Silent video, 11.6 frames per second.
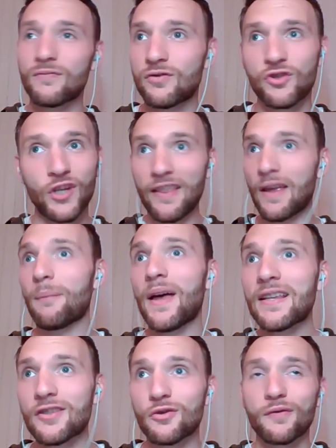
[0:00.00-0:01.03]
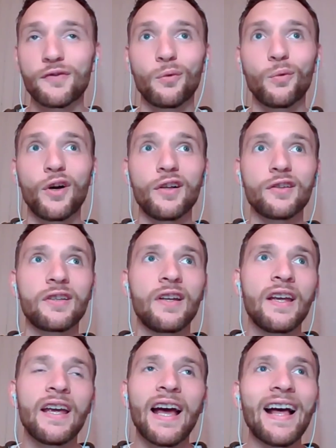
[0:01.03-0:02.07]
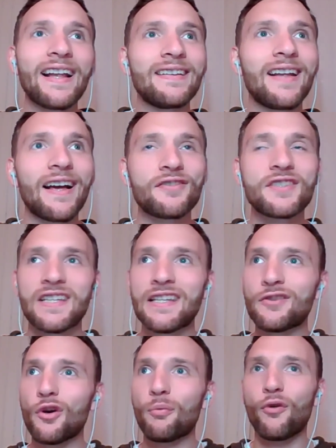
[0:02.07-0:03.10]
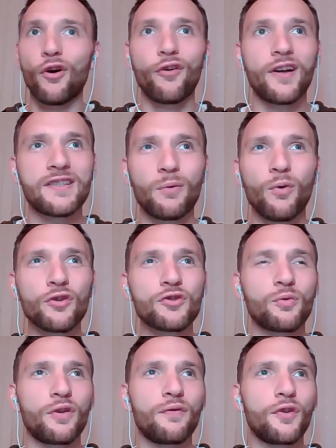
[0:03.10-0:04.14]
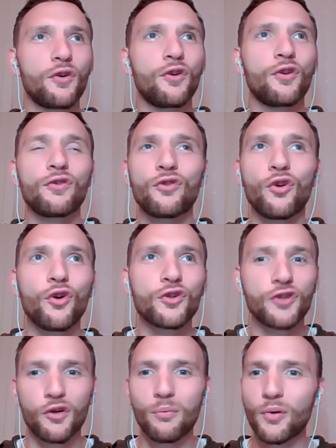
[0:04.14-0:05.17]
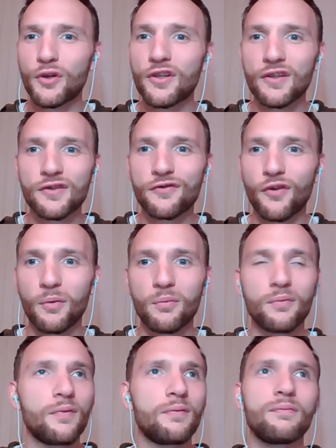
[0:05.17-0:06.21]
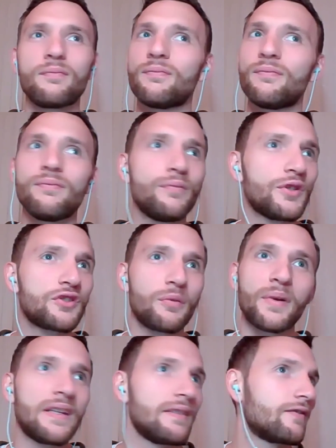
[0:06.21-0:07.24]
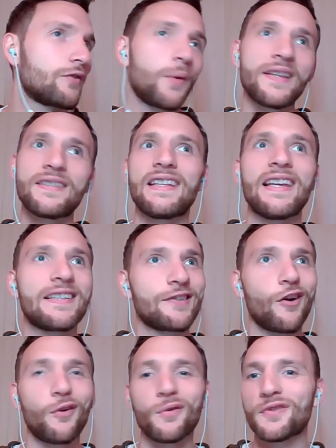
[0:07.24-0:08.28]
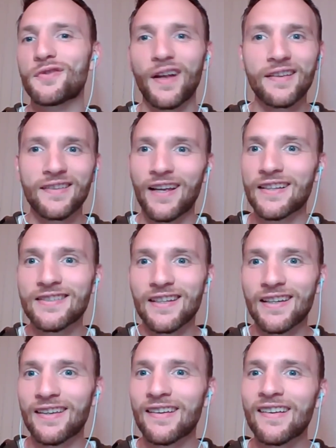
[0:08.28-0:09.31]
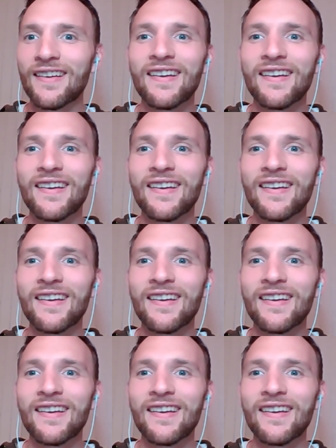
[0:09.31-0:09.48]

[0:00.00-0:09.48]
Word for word: share their message with the world. And I've seen your progress. I watched one of your talks on abundance from, must have been 20 years ago. It was fantastic.